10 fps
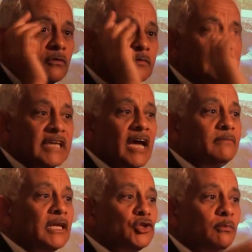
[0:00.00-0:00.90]
From the
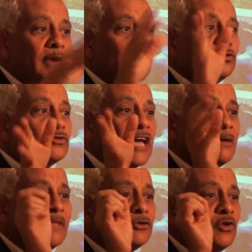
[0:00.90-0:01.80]
time that you plant to
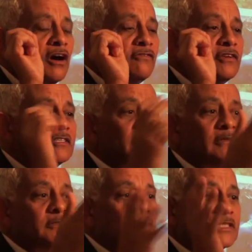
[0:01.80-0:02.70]
time that you harvest,
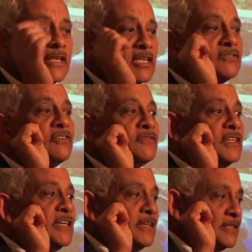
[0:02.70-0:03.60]
just takes
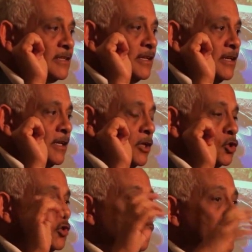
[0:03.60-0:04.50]
50 days.
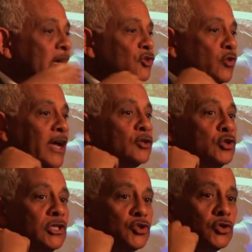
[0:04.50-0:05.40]
So we are trying to